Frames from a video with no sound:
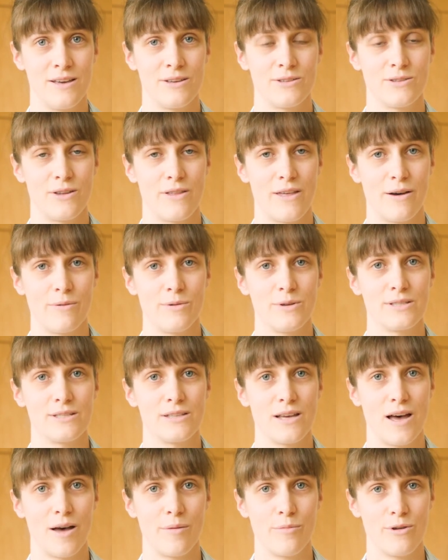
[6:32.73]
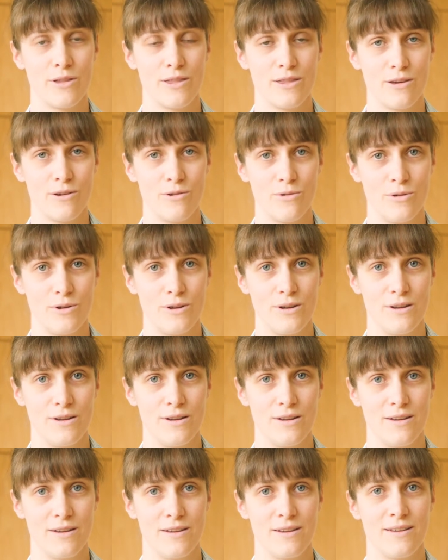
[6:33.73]
So that was up with the good
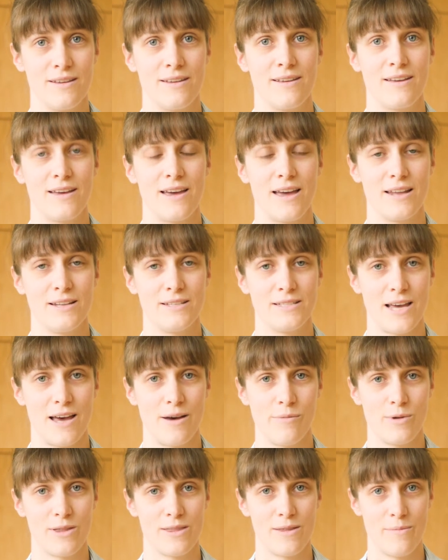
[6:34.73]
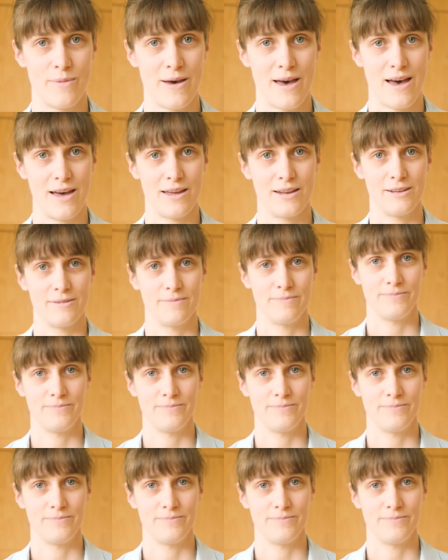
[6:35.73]
and down with the bad.